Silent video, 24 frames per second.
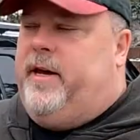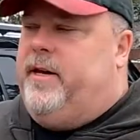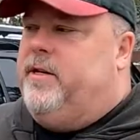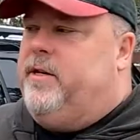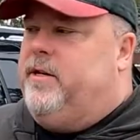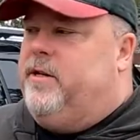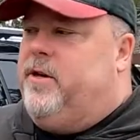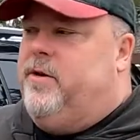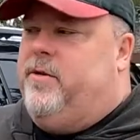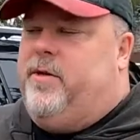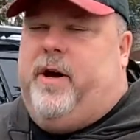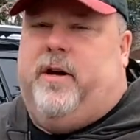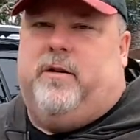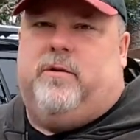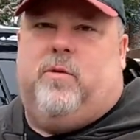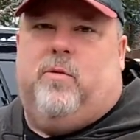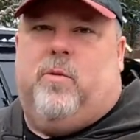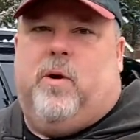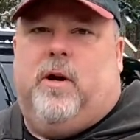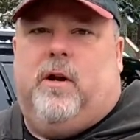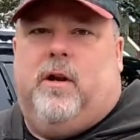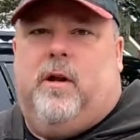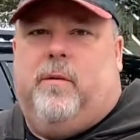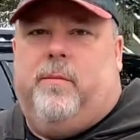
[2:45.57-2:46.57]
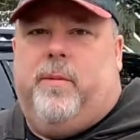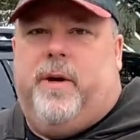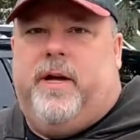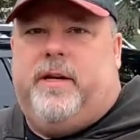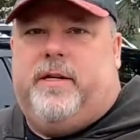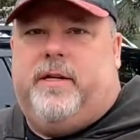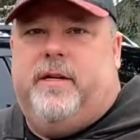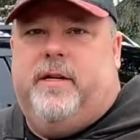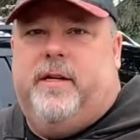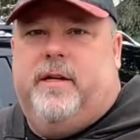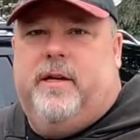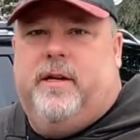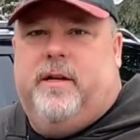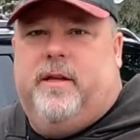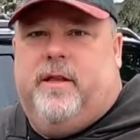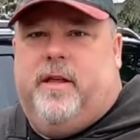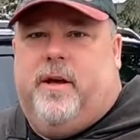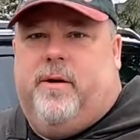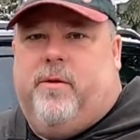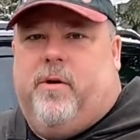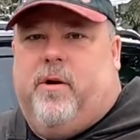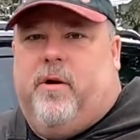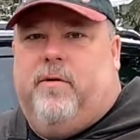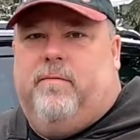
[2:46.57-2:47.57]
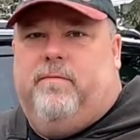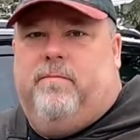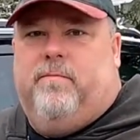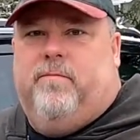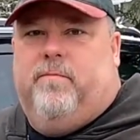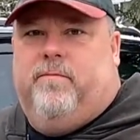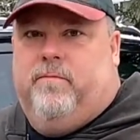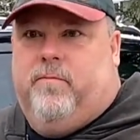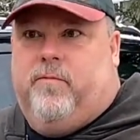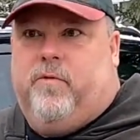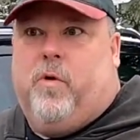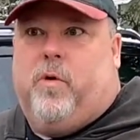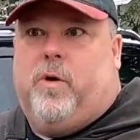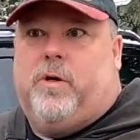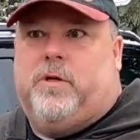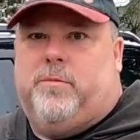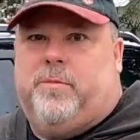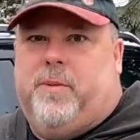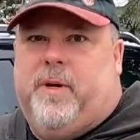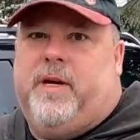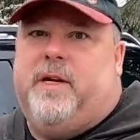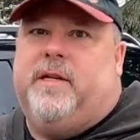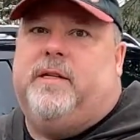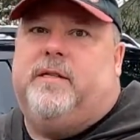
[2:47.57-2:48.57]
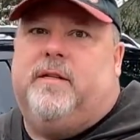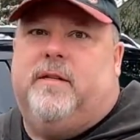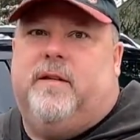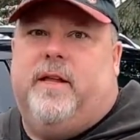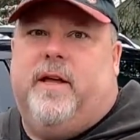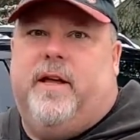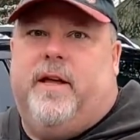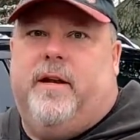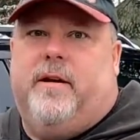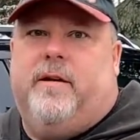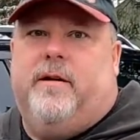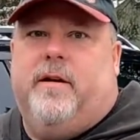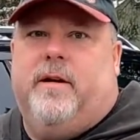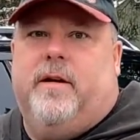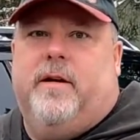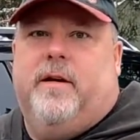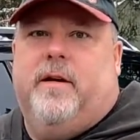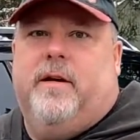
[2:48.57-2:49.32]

into 2001 a little bit. They were all 4 speeds, and then